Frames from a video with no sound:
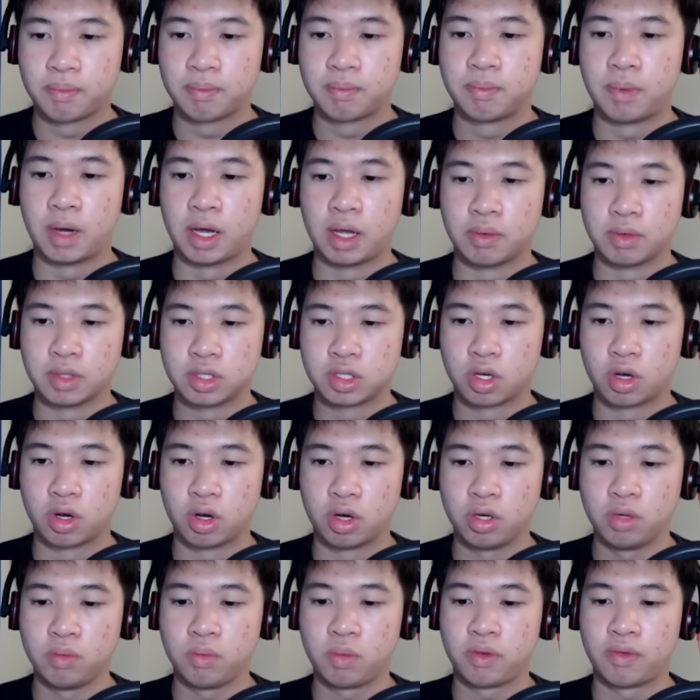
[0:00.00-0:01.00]
But in
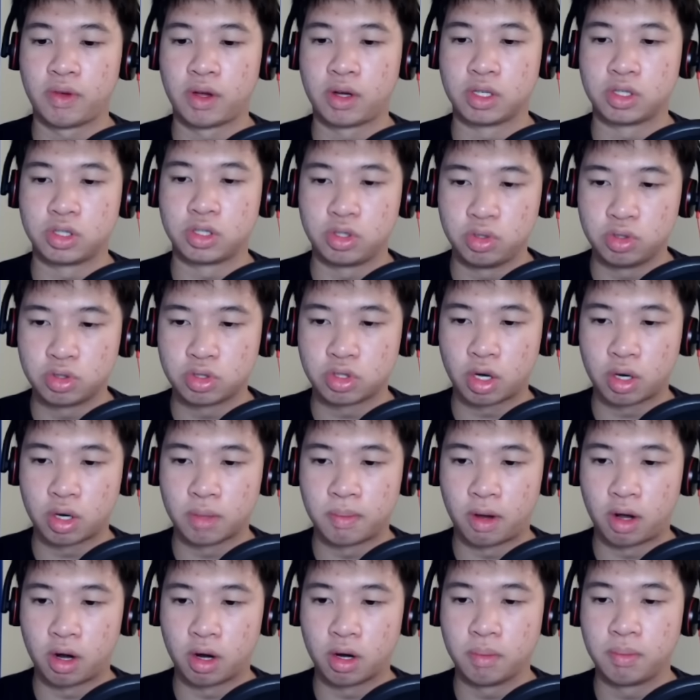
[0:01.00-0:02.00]
return, we found a 2-star
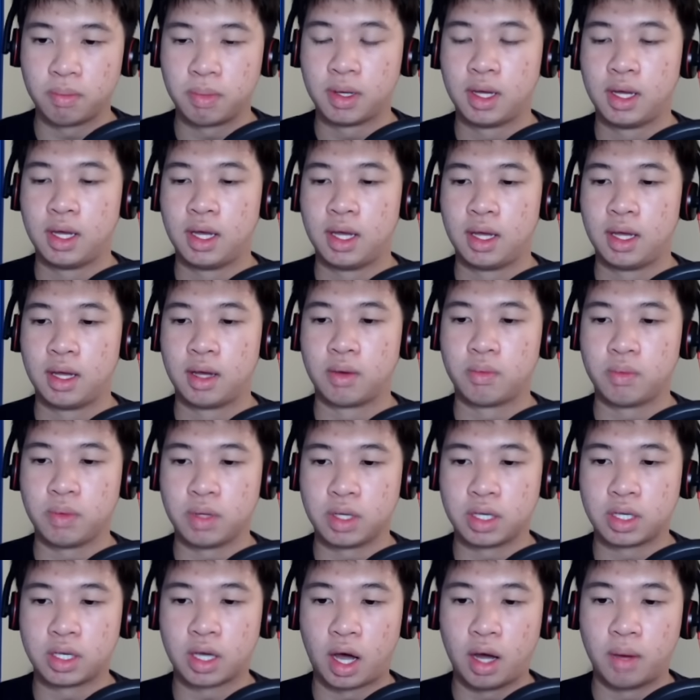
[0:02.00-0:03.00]
Barb. We
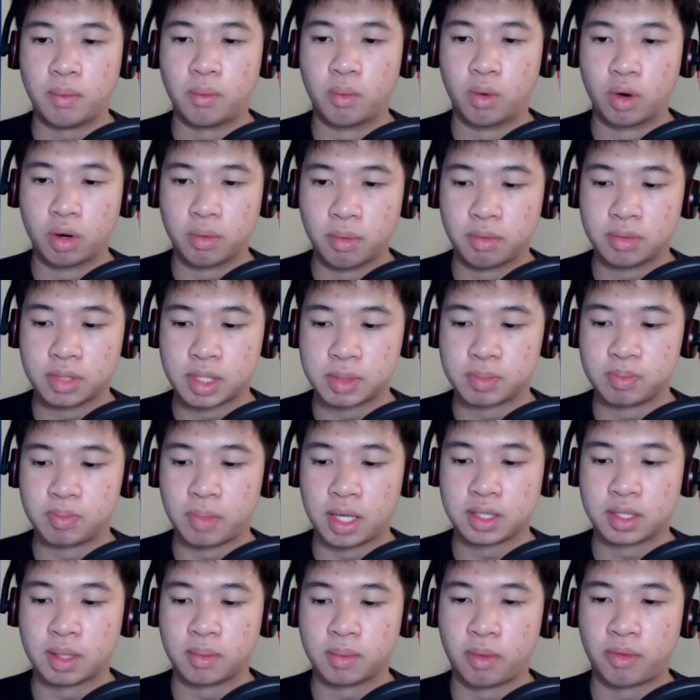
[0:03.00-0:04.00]
got more
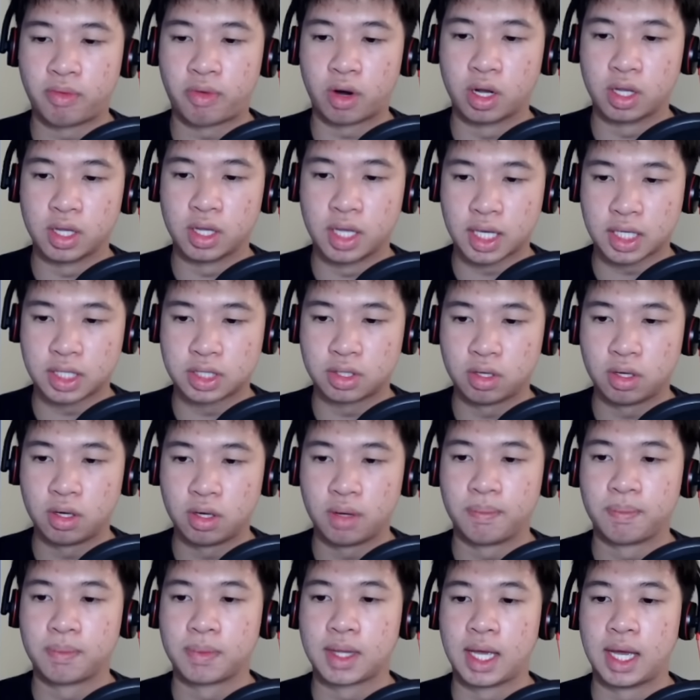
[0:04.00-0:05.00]
momentum with our Elixir.
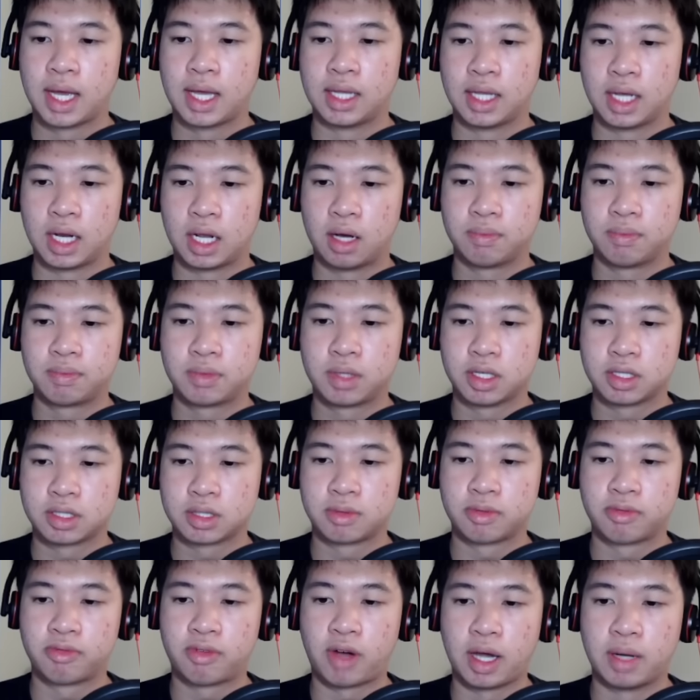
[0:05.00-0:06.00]
And that helped us
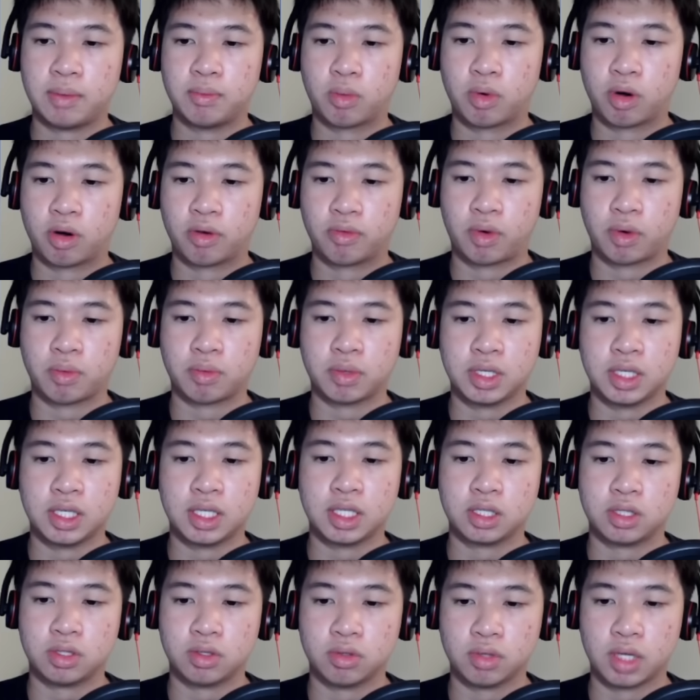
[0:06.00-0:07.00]
find more of what we
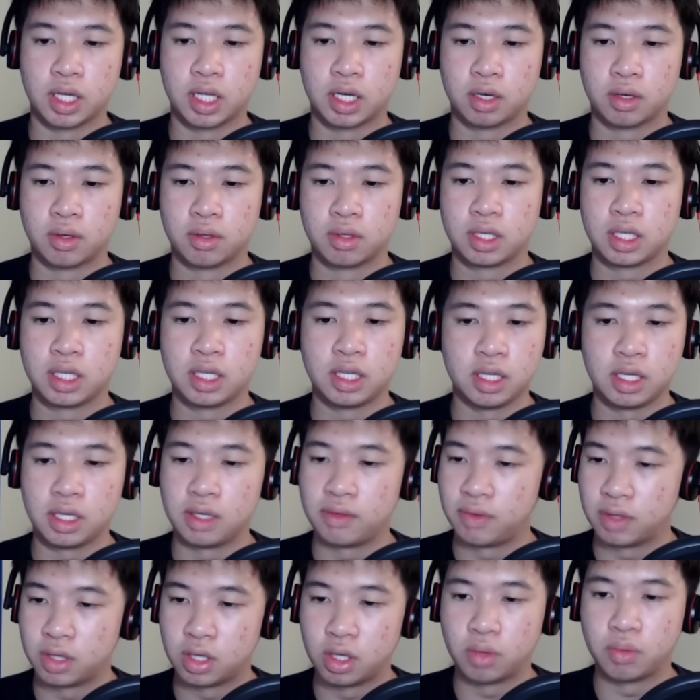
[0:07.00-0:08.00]
needed to later,
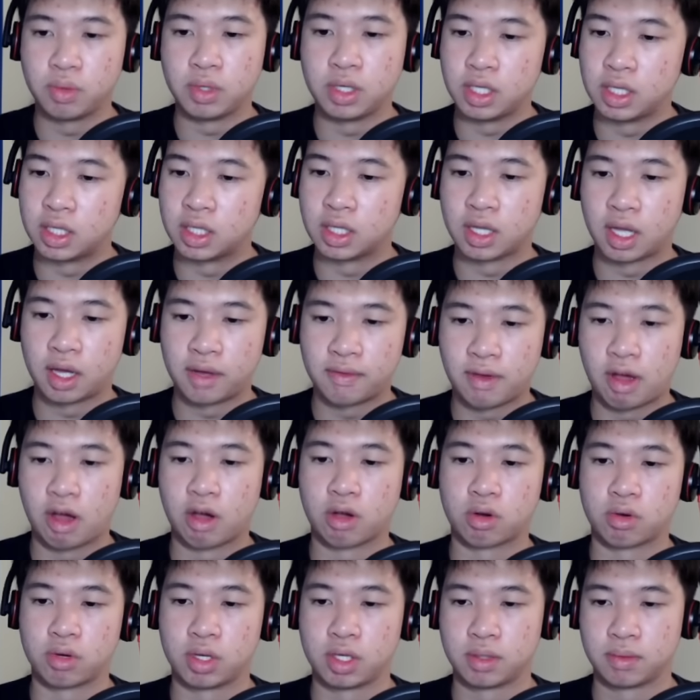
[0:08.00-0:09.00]
even though we needed that
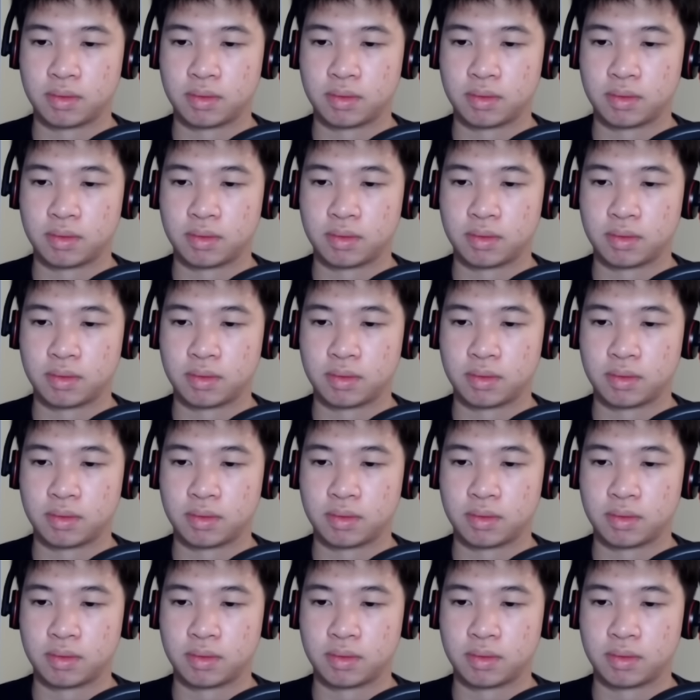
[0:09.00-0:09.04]
Valkyrie.